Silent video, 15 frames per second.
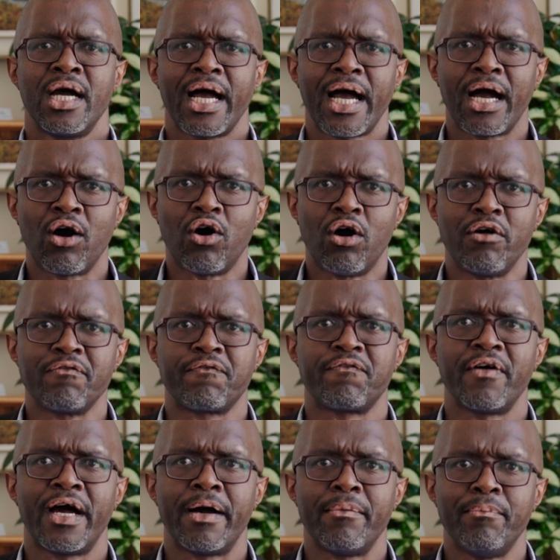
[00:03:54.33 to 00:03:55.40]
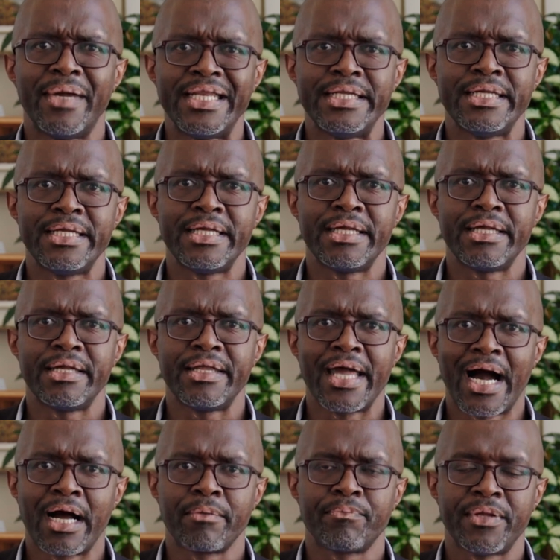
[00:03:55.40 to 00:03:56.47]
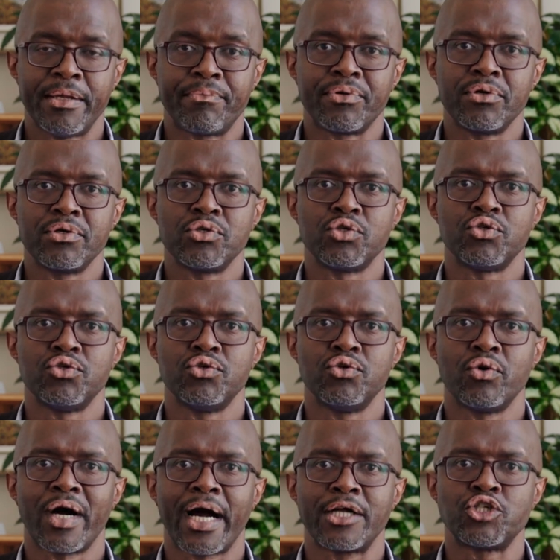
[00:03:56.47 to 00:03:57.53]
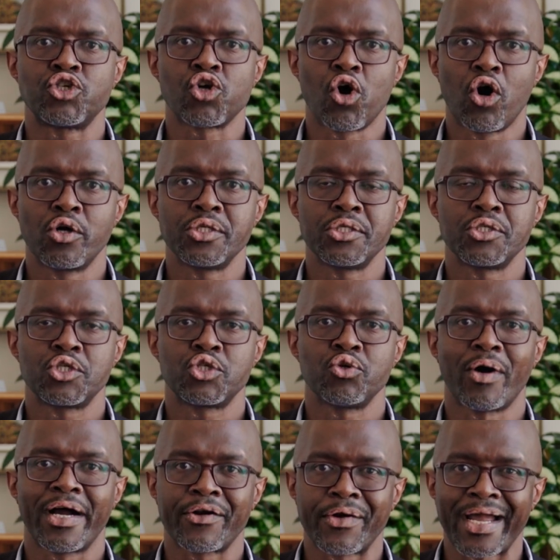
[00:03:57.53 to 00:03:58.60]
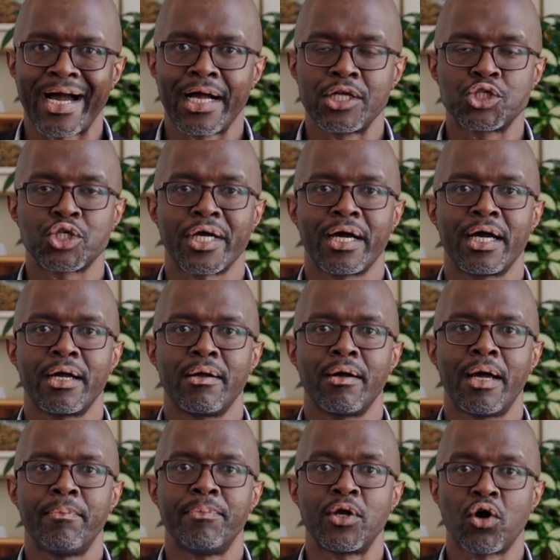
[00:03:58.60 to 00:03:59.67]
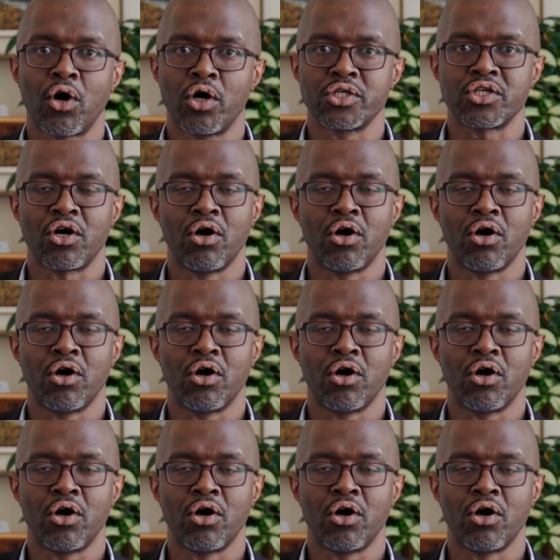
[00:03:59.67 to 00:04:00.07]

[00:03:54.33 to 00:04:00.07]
of many young people who are drawn to agriculture because